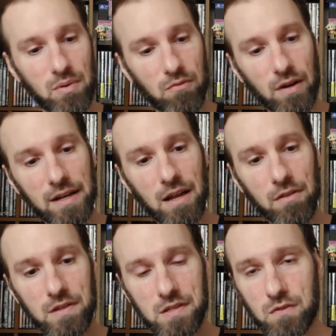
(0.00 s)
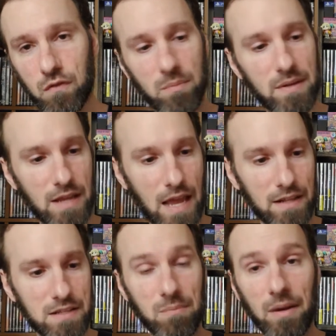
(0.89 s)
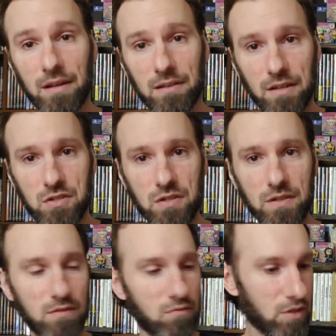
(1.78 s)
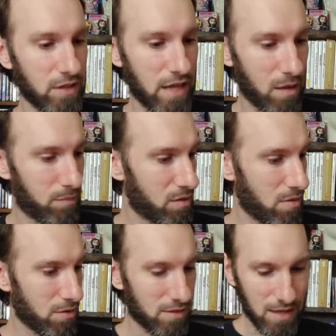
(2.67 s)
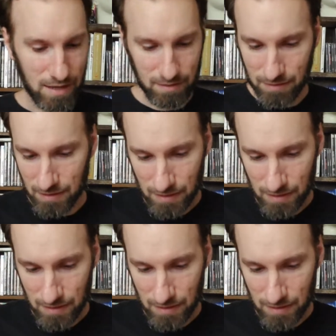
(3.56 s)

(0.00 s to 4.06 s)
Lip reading: but right now this is for me, added to my collection. Really happy about that.